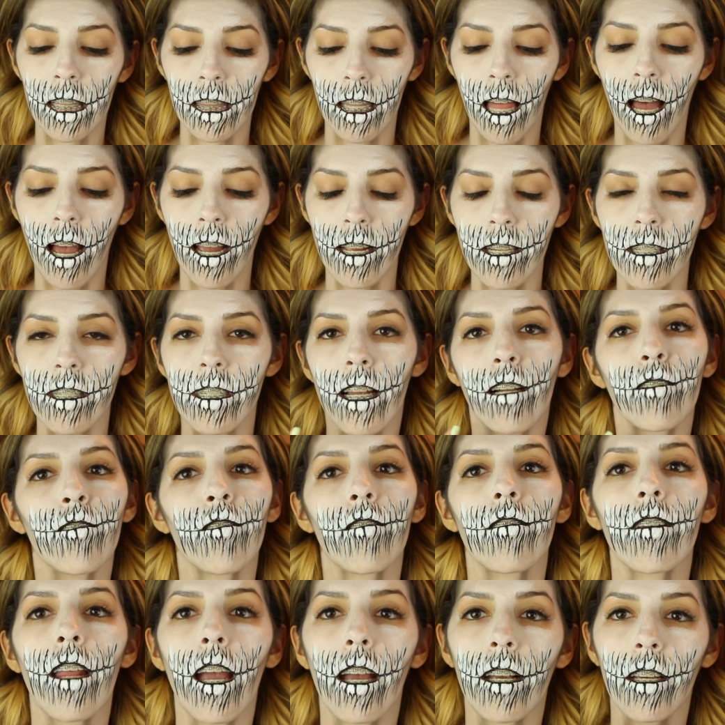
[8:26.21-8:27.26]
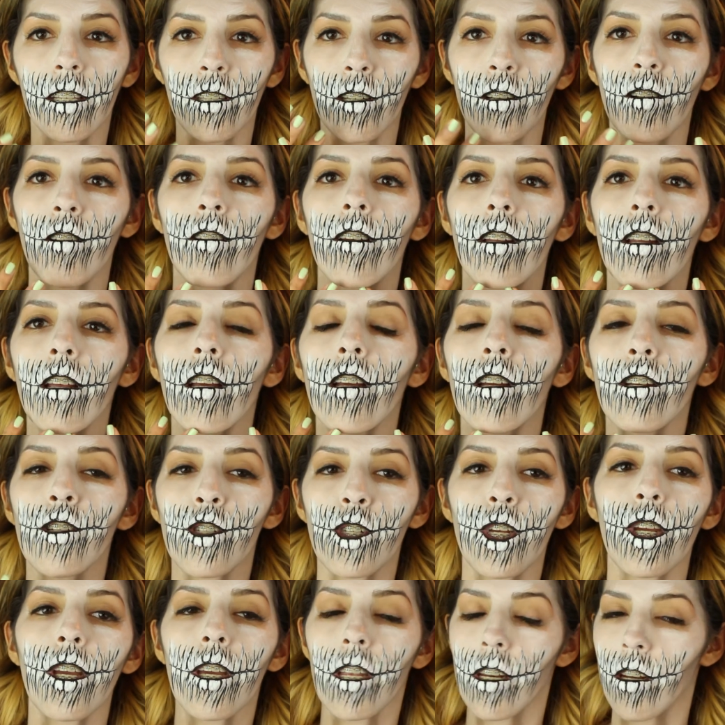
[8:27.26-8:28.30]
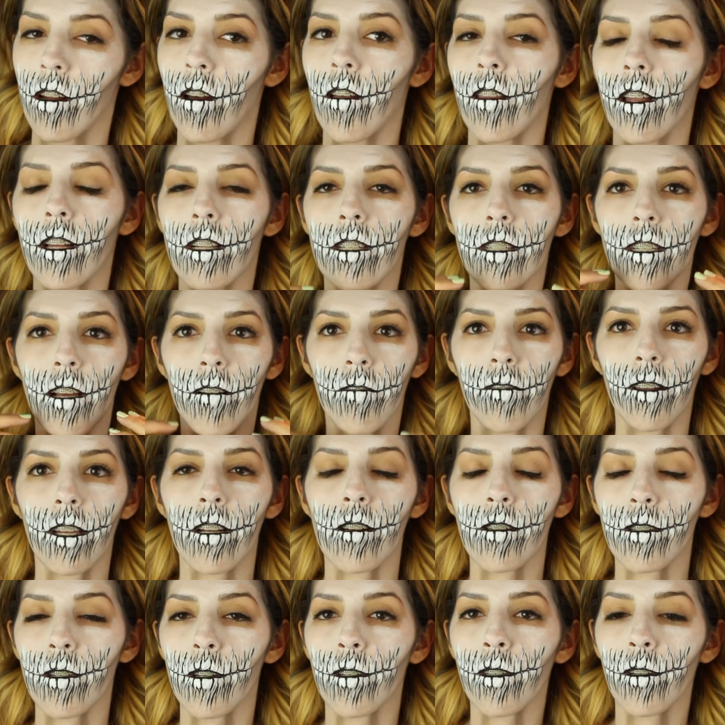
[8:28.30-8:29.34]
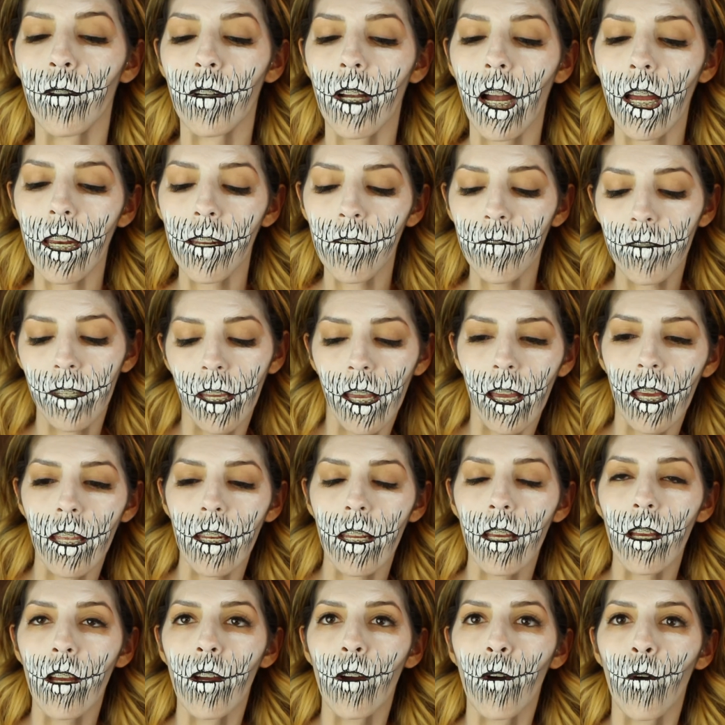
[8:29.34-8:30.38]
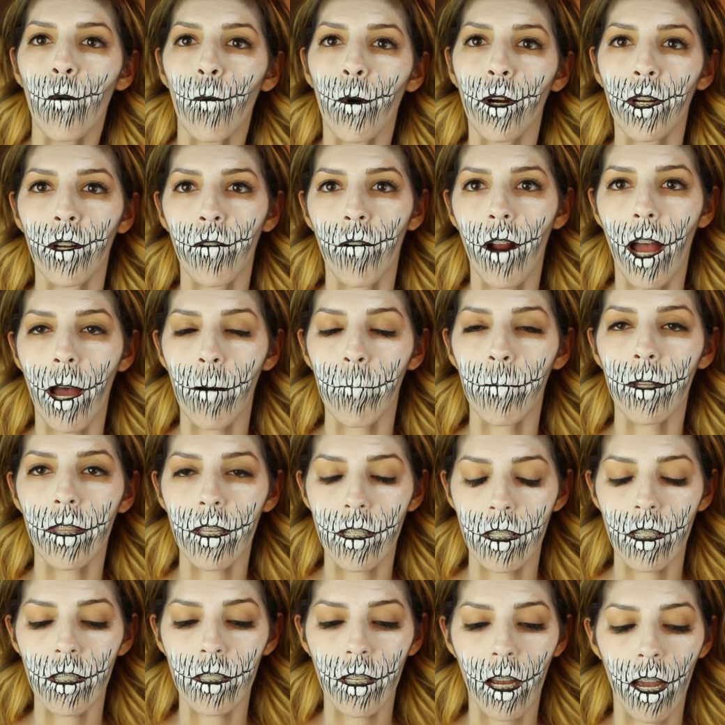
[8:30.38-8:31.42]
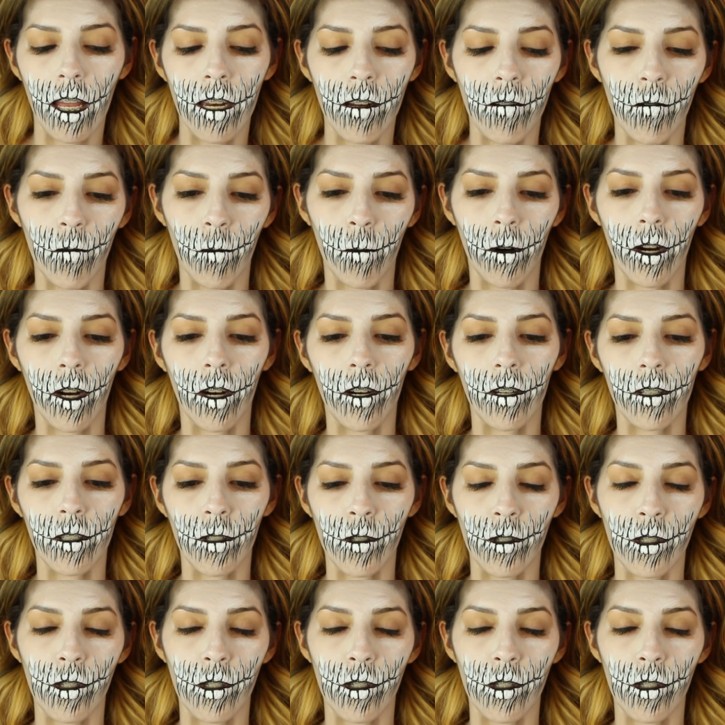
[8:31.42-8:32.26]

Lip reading: lines down your neck and your chin and all that stuff there. So you kind of get where you're at, but this is kind of where you